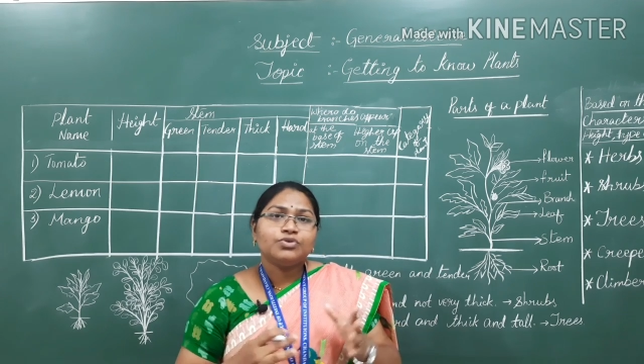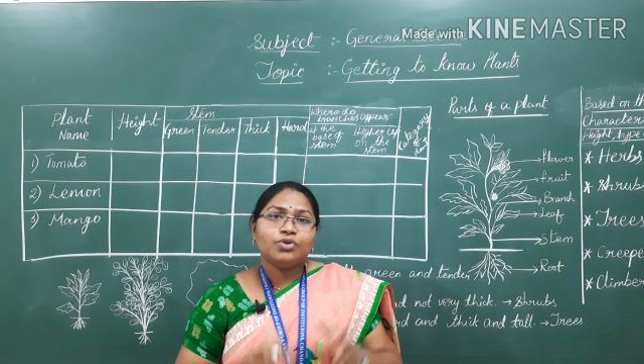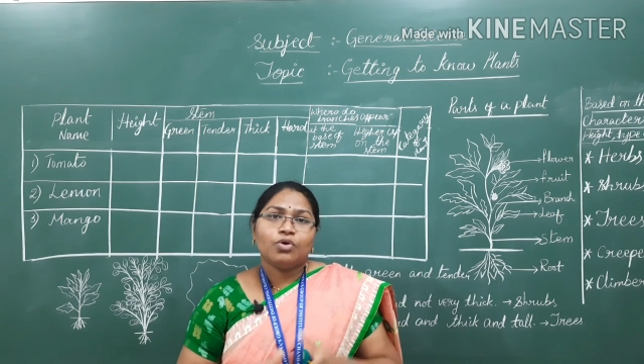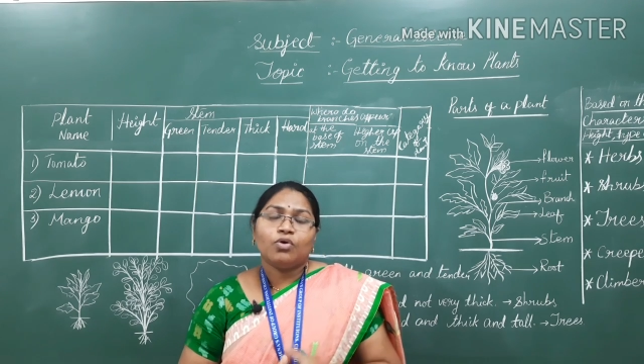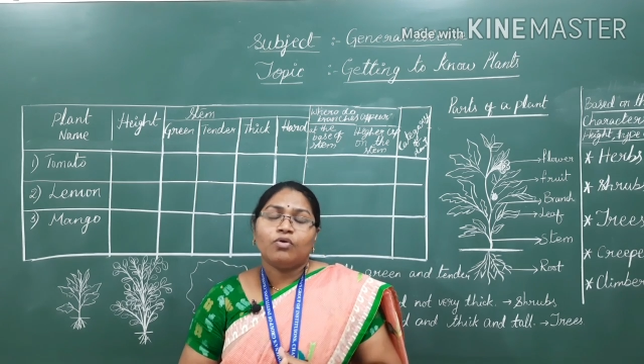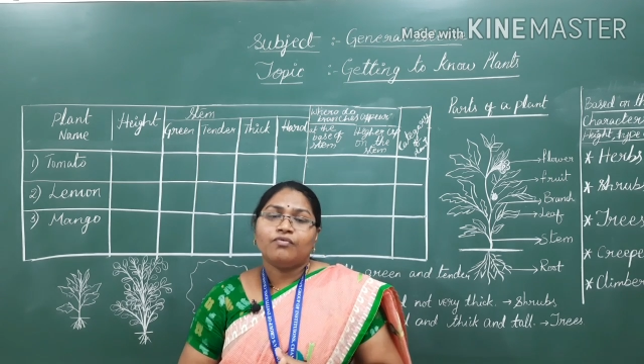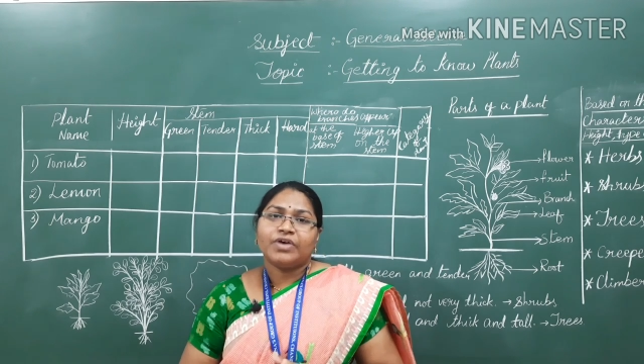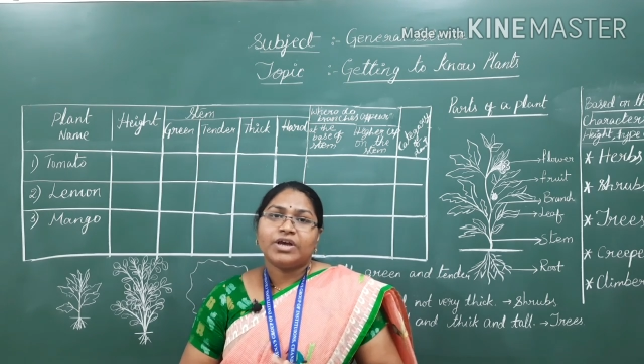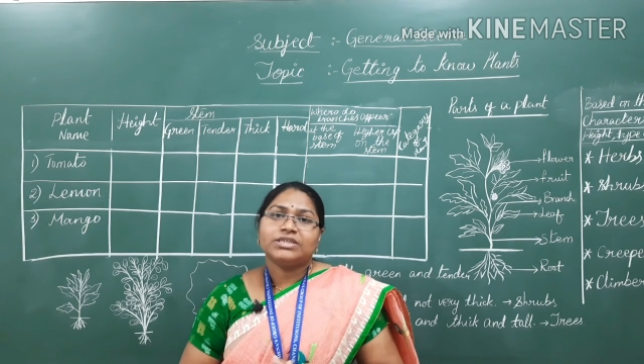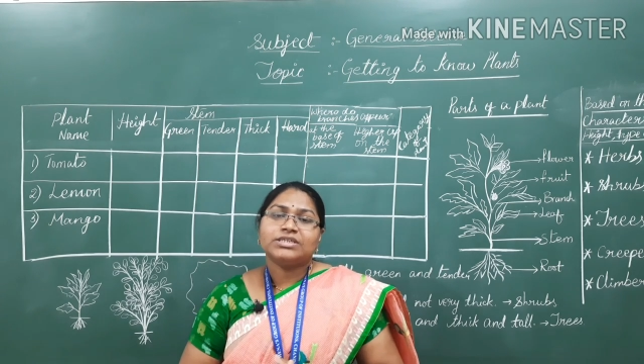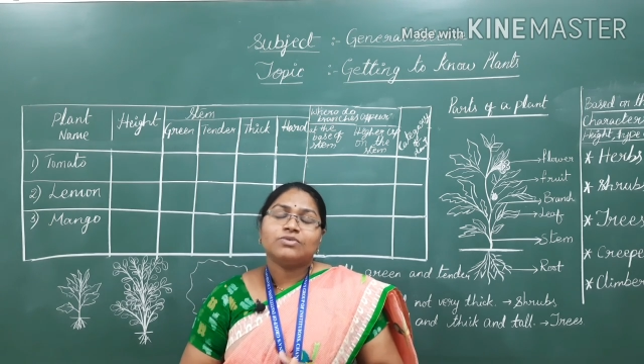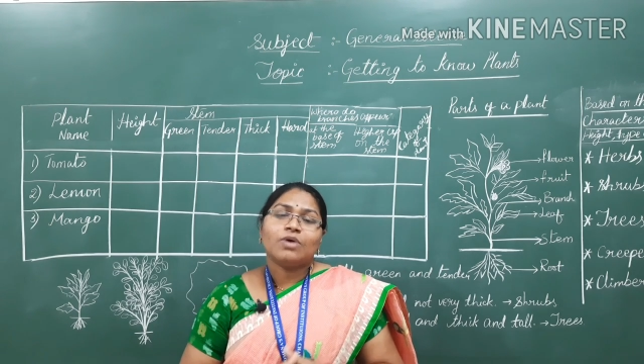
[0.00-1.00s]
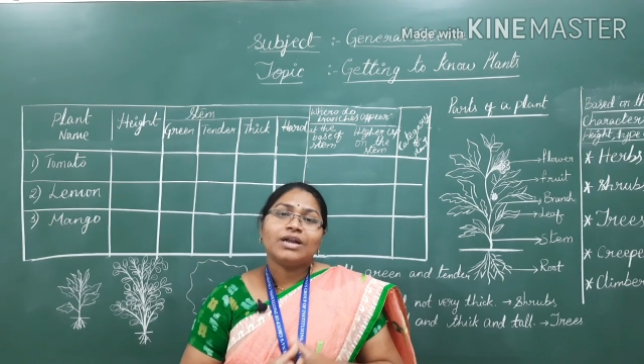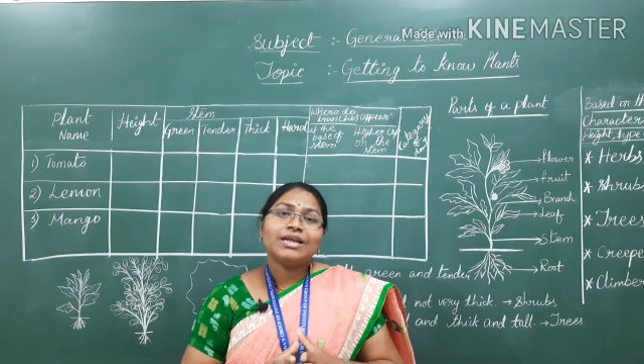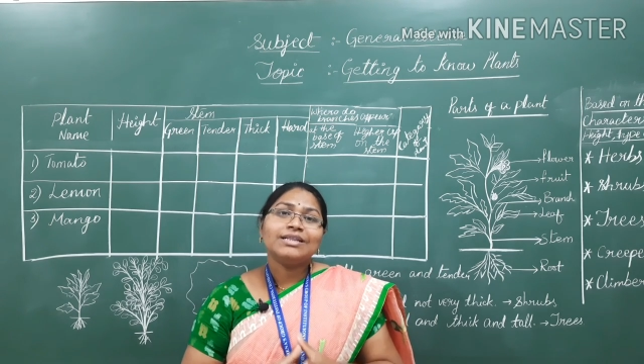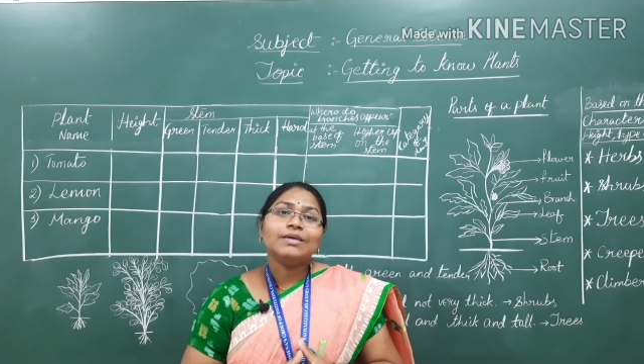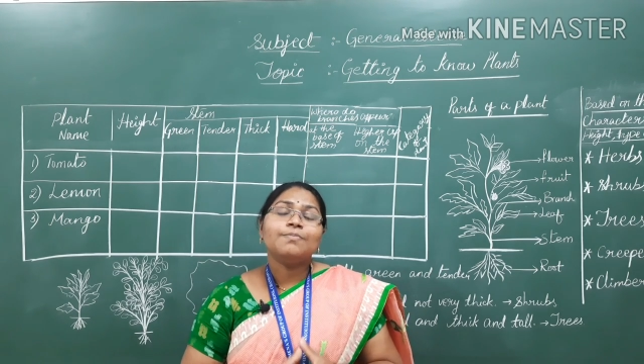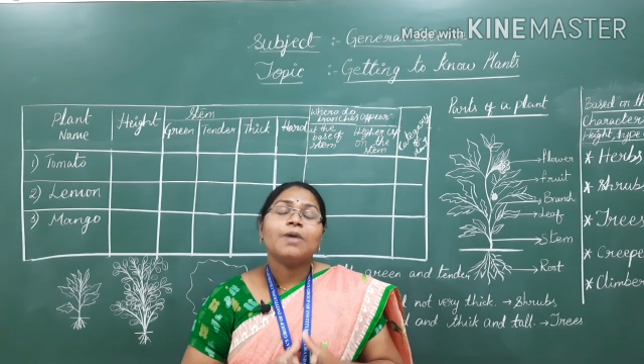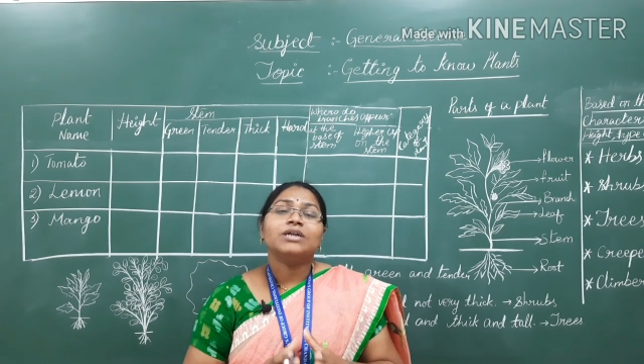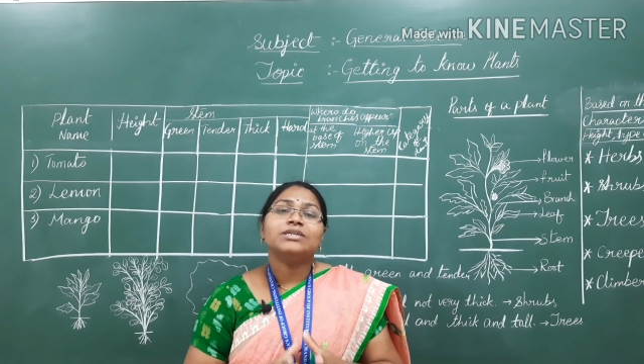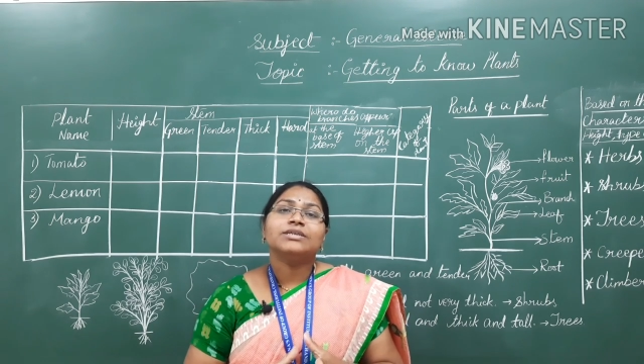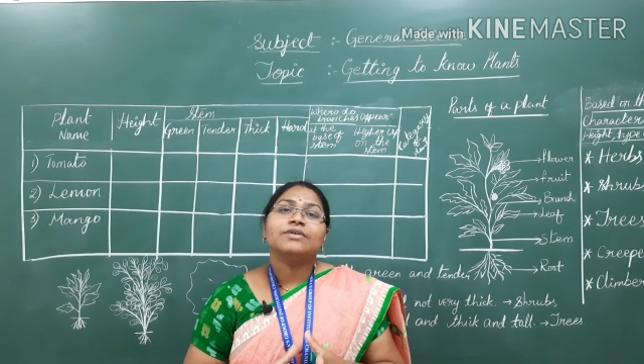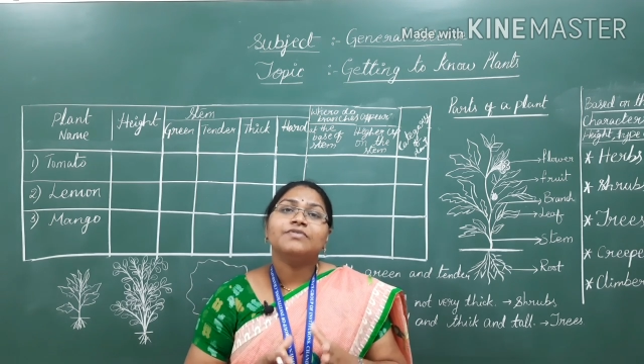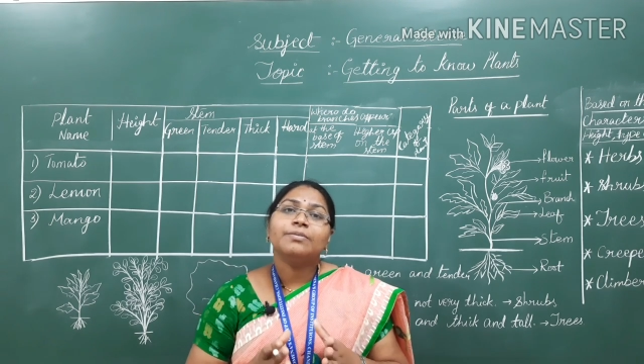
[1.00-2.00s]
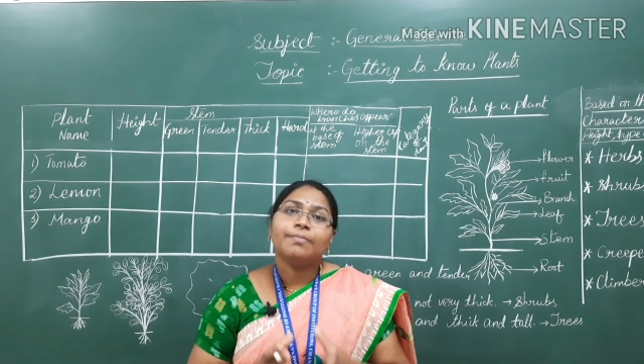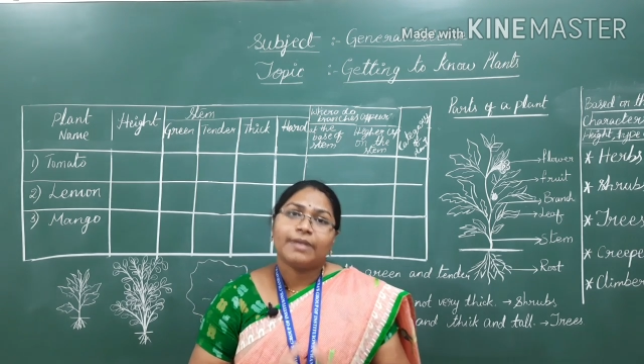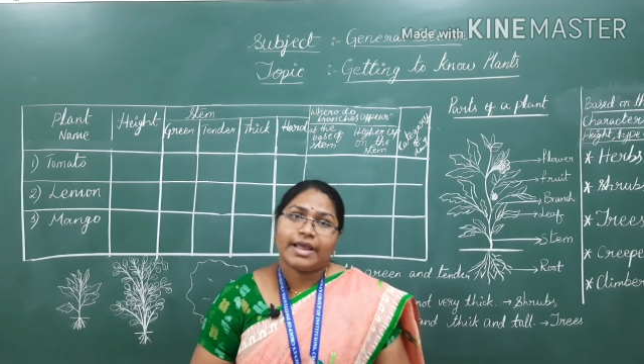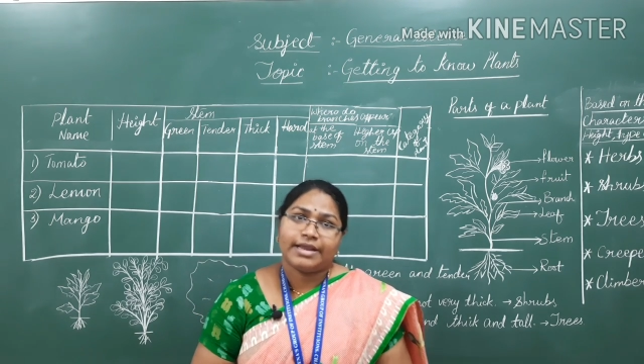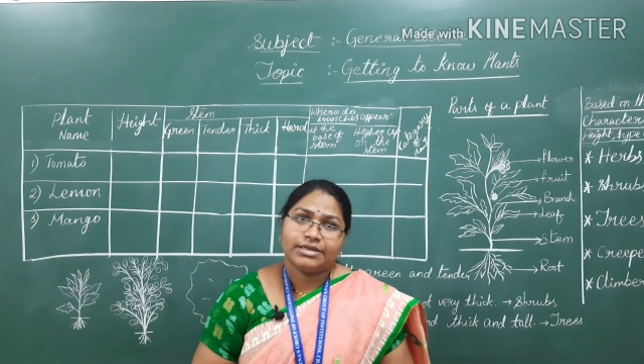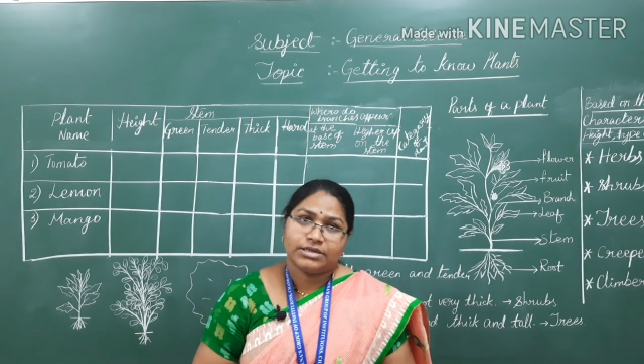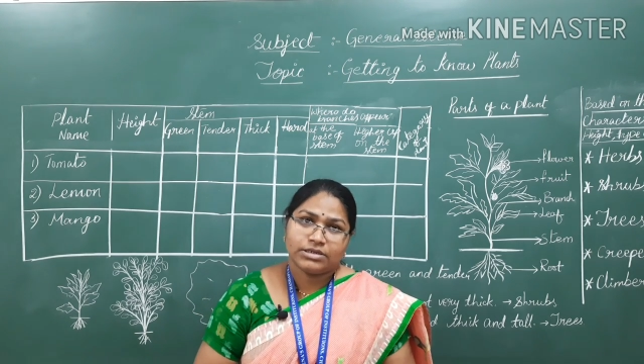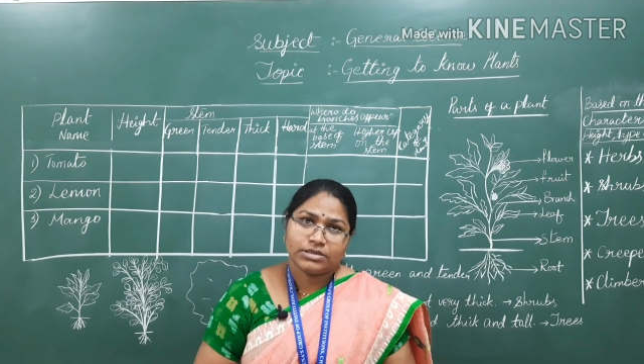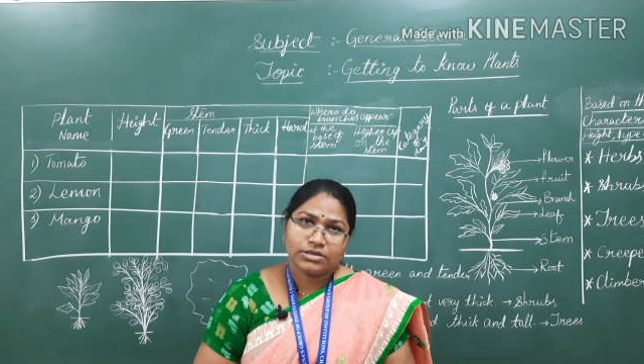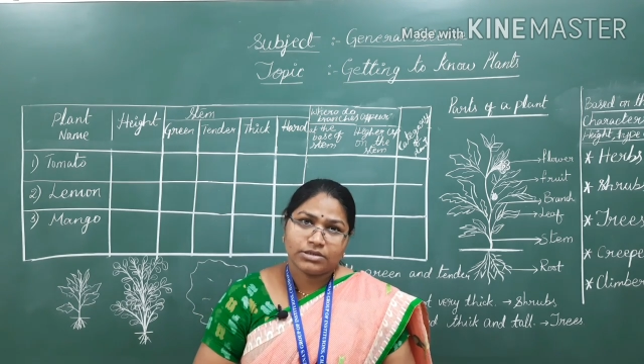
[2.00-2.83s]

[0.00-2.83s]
know first what are the parts of the plant.